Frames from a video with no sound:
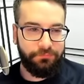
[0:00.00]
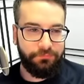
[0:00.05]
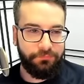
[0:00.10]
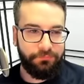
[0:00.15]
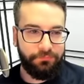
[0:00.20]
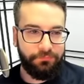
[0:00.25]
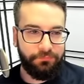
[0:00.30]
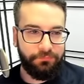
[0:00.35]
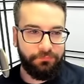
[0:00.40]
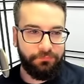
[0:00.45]

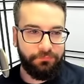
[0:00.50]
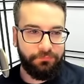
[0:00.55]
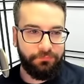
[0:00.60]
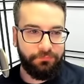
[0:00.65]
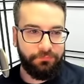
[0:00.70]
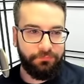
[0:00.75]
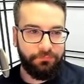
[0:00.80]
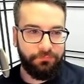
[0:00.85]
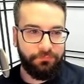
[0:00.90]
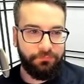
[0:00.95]

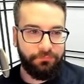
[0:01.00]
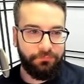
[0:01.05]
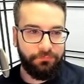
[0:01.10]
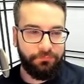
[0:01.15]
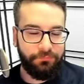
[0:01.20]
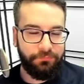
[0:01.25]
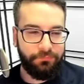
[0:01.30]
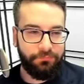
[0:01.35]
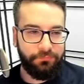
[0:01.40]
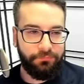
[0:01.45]

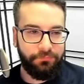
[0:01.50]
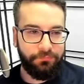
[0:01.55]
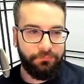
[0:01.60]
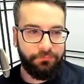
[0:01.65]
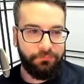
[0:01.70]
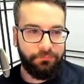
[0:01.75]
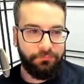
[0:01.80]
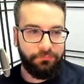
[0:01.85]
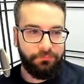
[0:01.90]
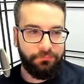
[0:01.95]

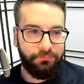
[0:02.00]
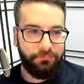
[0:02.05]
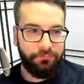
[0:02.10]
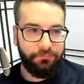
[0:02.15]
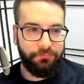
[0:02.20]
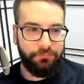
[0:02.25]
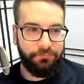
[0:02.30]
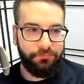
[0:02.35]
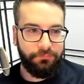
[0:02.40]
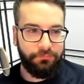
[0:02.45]

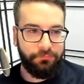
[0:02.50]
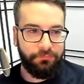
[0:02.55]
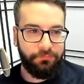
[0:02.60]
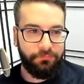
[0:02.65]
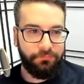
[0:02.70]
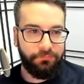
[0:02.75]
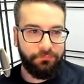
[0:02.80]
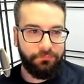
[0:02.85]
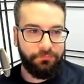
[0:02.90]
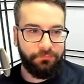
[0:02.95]

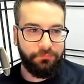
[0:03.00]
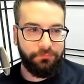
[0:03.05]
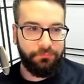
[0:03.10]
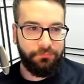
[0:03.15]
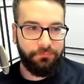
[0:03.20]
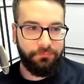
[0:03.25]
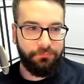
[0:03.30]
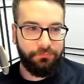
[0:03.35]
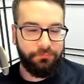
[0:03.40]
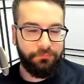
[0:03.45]

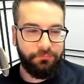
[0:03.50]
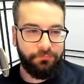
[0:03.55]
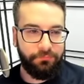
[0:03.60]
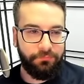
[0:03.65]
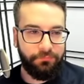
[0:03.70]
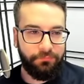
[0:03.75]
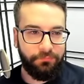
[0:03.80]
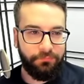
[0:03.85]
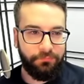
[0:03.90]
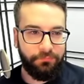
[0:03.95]

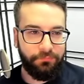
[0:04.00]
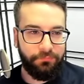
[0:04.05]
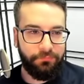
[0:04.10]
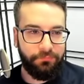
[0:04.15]
This person isn't speaking.